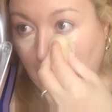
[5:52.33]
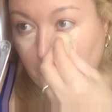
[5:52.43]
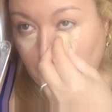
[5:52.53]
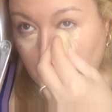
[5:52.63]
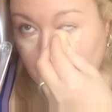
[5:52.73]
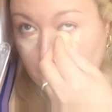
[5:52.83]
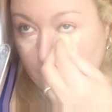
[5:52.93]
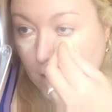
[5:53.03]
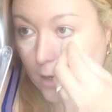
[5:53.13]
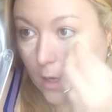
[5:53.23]
Well,
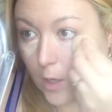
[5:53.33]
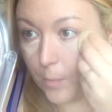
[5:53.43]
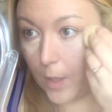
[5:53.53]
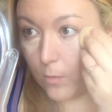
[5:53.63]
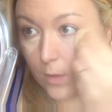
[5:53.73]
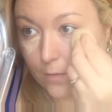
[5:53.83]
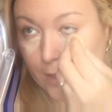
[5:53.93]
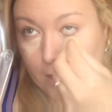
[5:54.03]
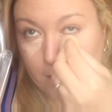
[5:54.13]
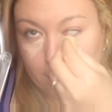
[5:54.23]
I hope I will love
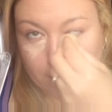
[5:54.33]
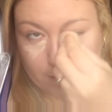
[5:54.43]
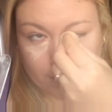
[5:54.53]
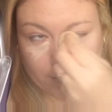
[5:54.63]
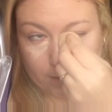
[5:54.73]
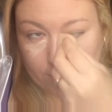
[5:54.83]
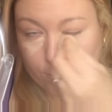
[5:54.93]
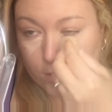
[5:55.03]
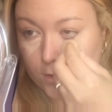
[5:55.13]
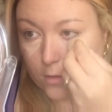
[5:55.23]
it
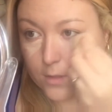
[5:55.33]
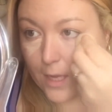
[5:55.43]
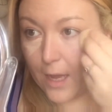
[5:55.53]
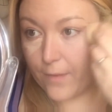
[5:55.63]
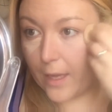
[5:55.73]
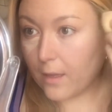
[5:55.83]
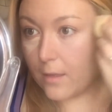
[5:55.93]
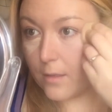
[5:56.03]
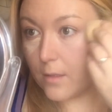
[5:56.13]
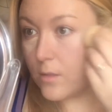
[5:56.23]
for as long as I have it.
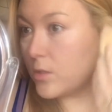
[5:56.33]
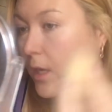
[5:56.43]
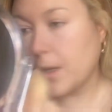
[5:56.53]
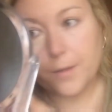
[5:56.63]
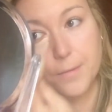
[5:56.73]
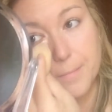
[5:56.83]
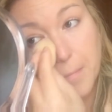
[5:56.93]
So,